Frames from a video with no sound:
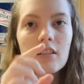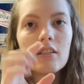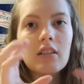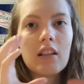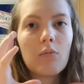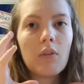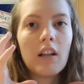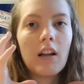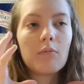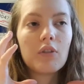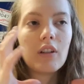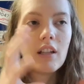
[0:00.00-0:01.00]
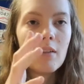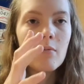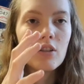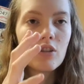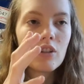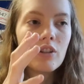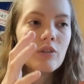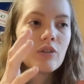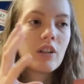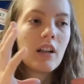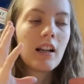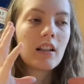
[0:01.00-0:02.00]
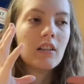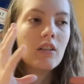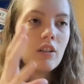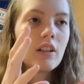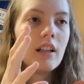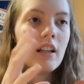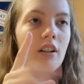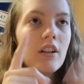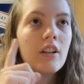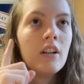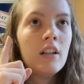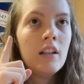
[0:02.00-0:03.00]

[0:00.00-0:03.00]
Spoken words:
so that when I'm doing image occlusion I can look at it and go,